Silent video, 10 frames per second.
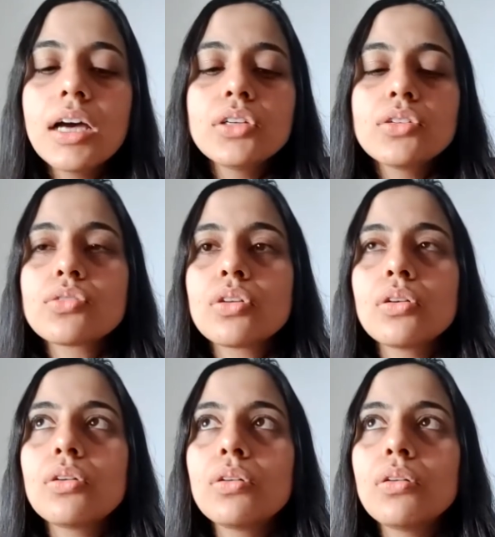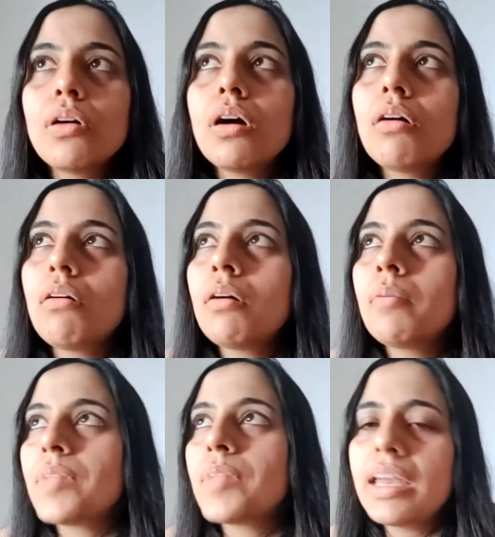So,
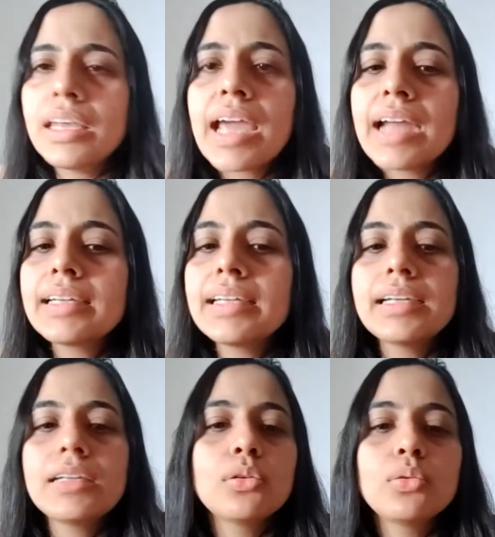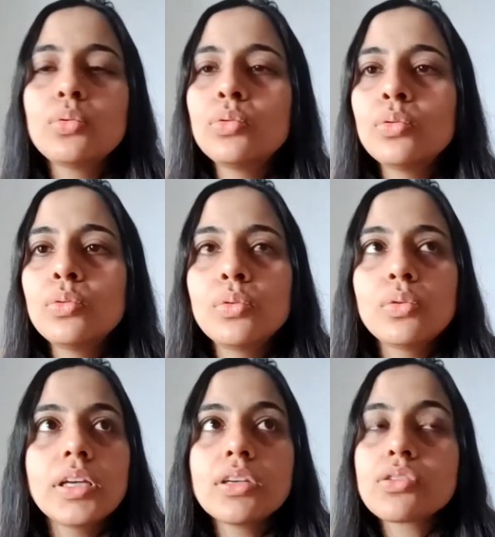any candidate who
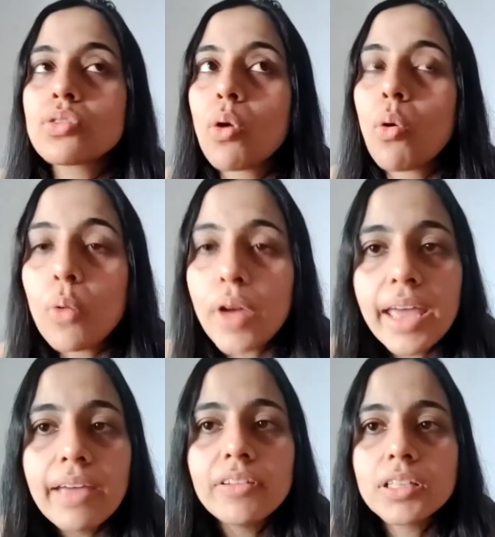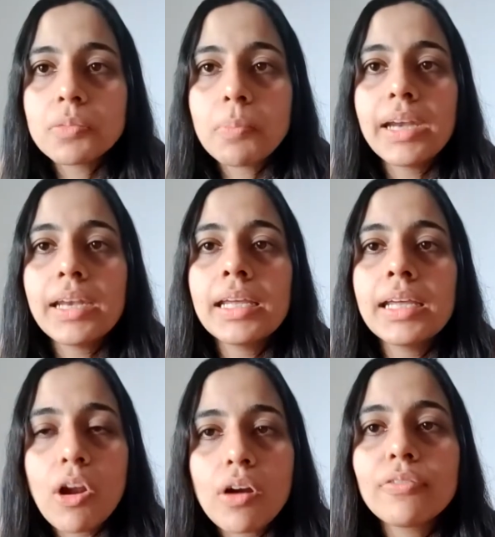is okay with spending
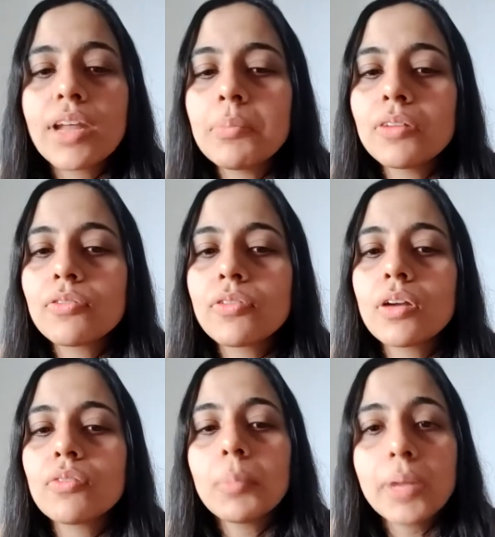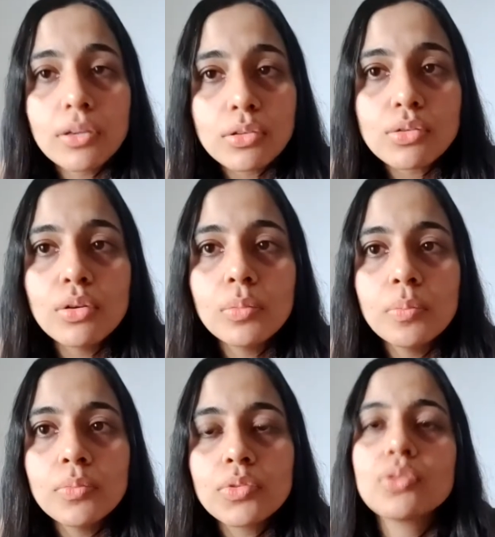a lot of time in front of the microscope.
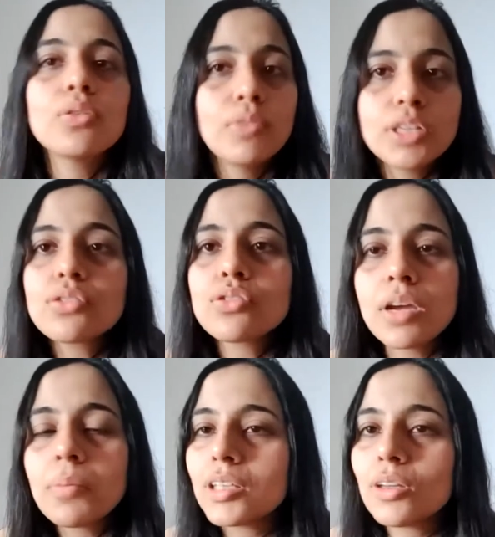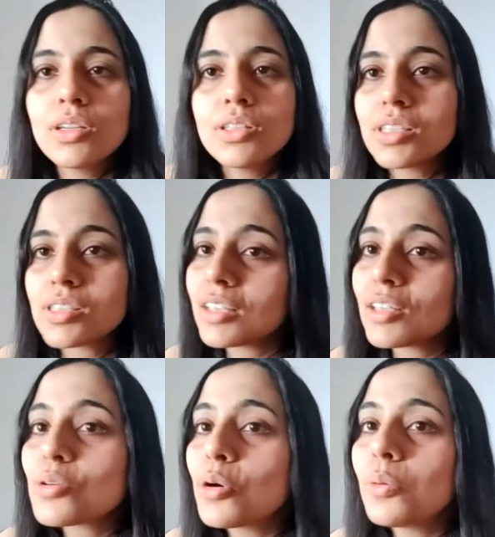So, once you join pathology,
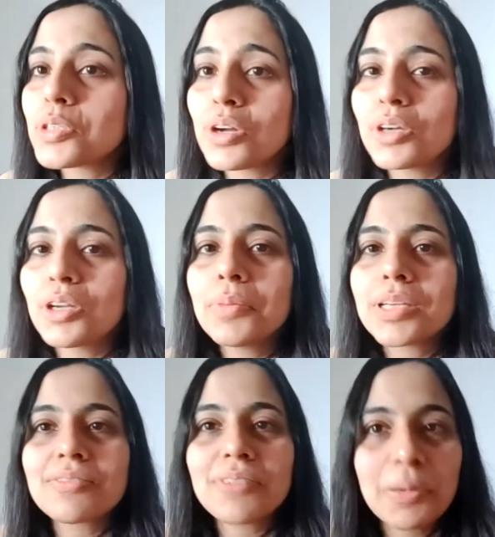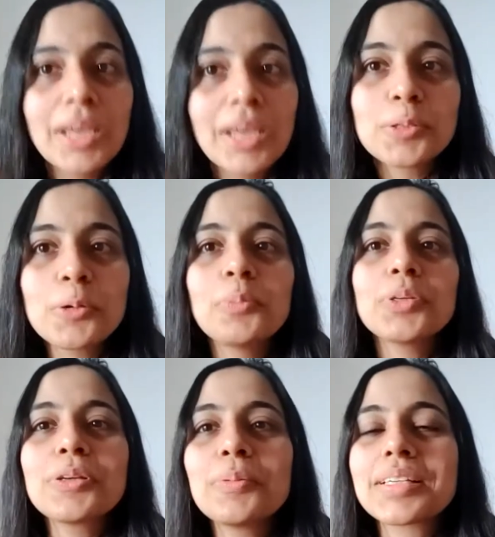stethoscope is not your best friend, microscope
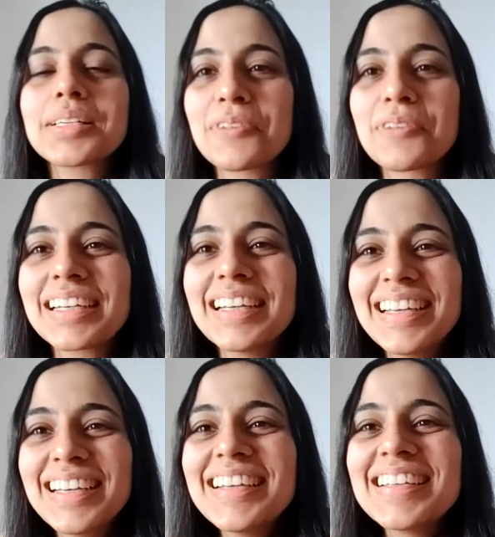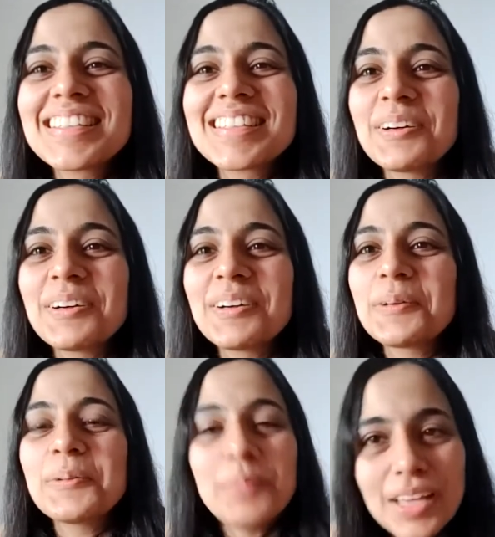is your best friend.
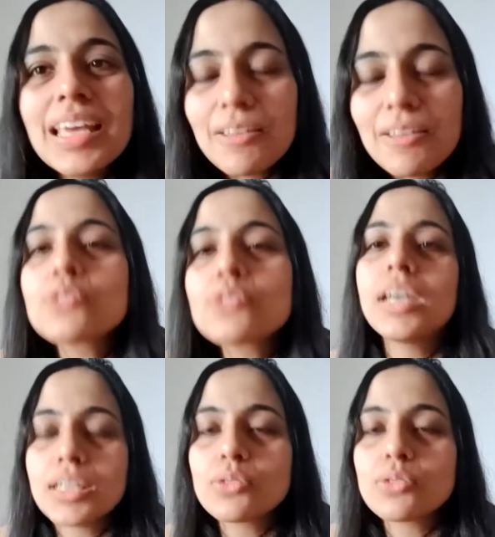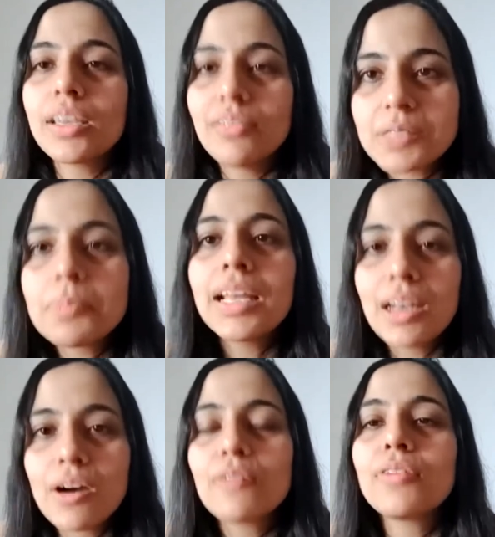So if a student is okay with spending a
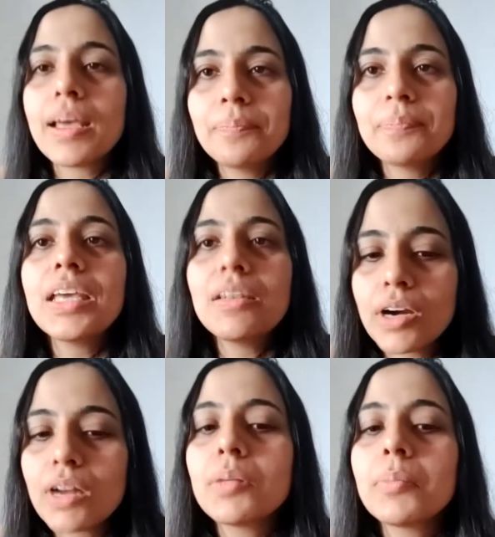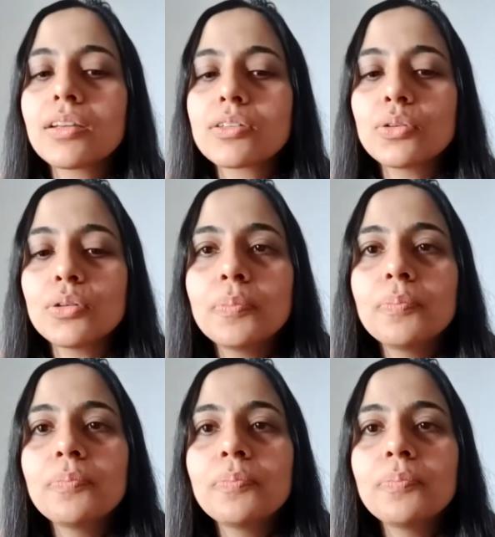lot of time in front of the microscope,